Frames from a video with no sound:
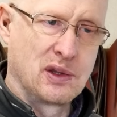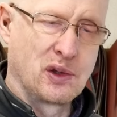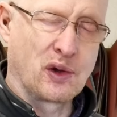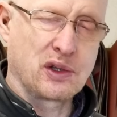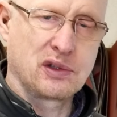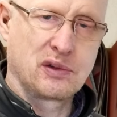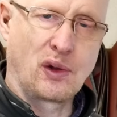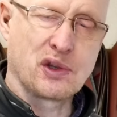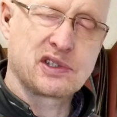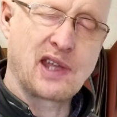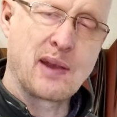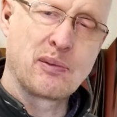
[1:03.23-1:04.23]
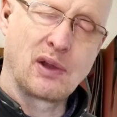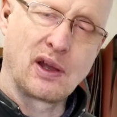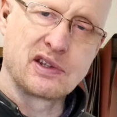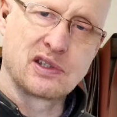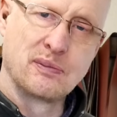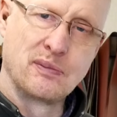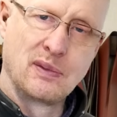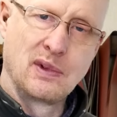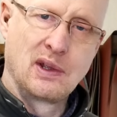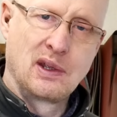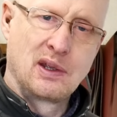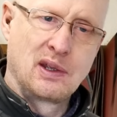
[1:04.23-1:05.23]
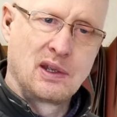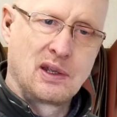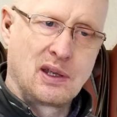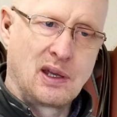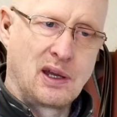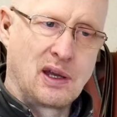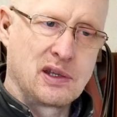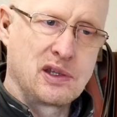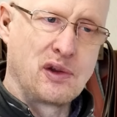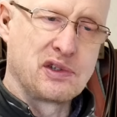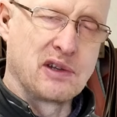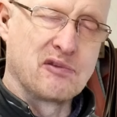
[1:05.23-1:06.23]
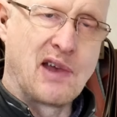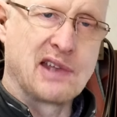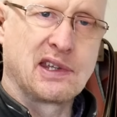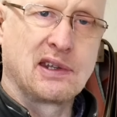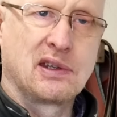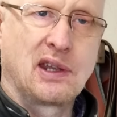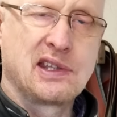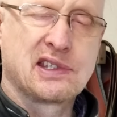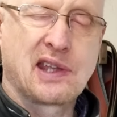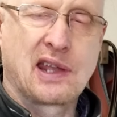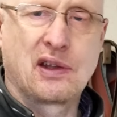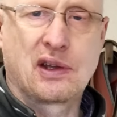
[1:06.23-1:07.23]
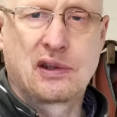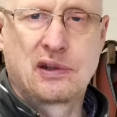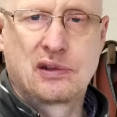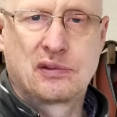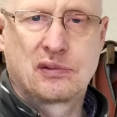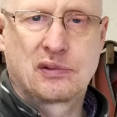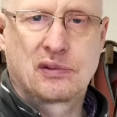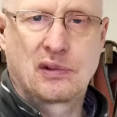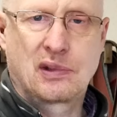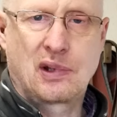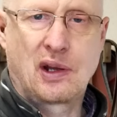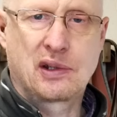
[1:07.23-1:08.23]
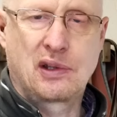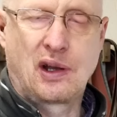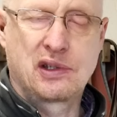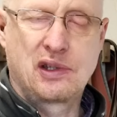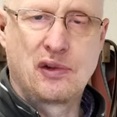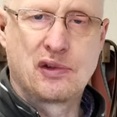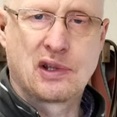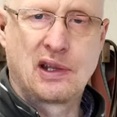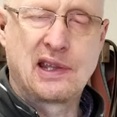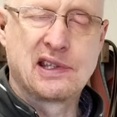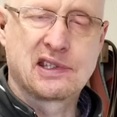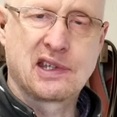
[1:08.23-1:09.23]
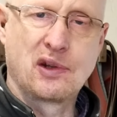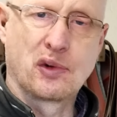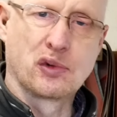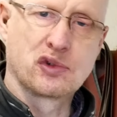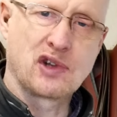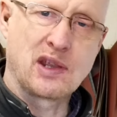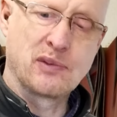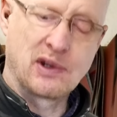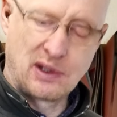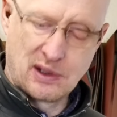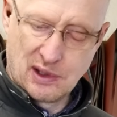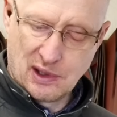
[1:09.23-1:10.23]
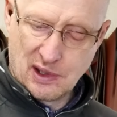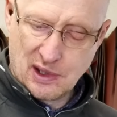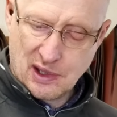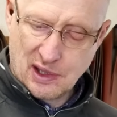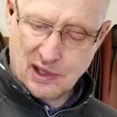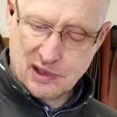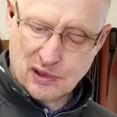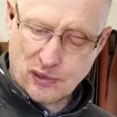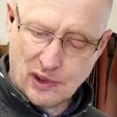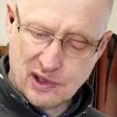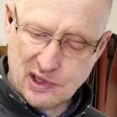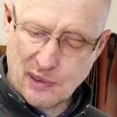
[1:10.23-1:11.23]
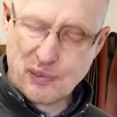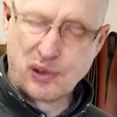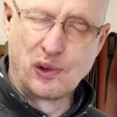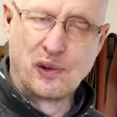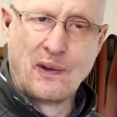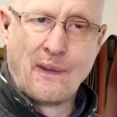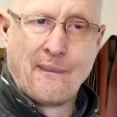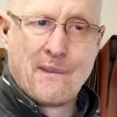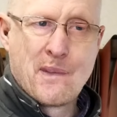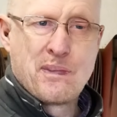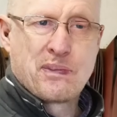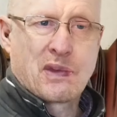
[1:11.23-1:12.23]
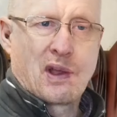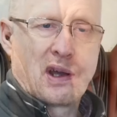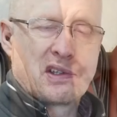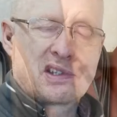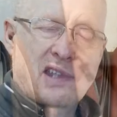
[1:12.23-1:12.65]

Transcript: not stabilise them using resin. Instead, I use a linseed oil treatment, and it's quite simple. I just